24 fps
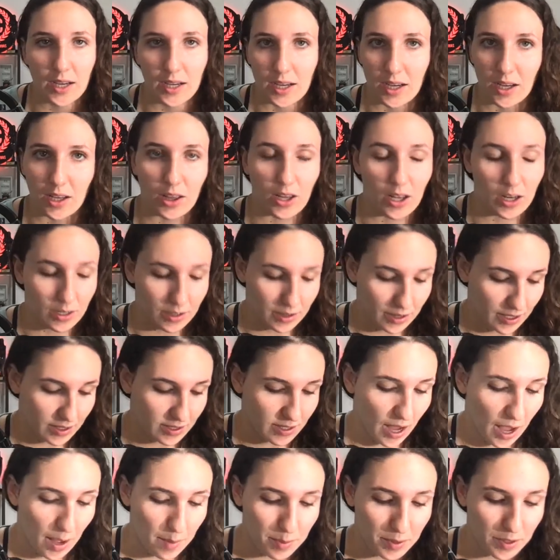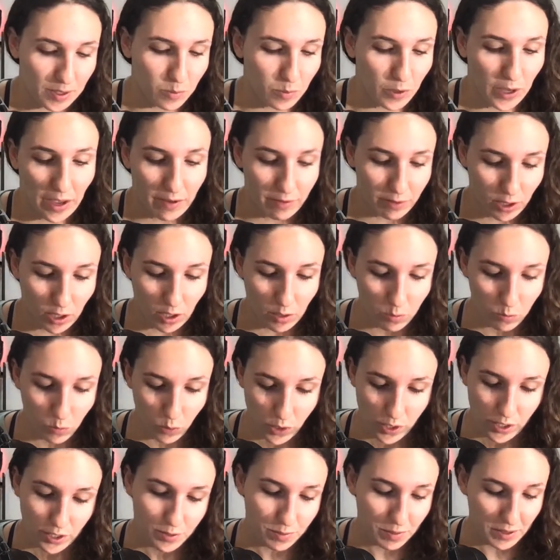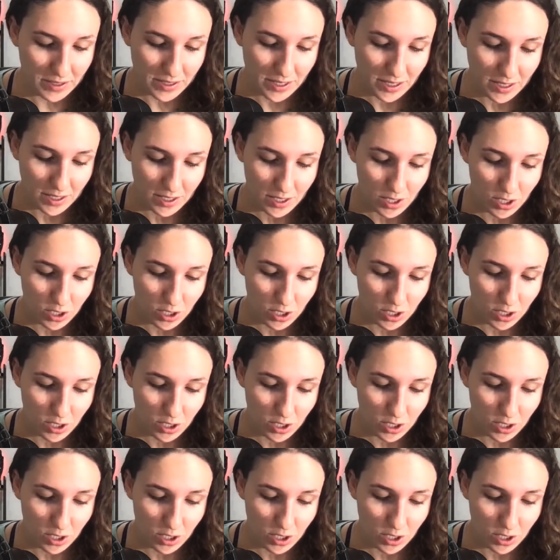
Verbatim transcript: lot of things happen and we have a lot more expenses.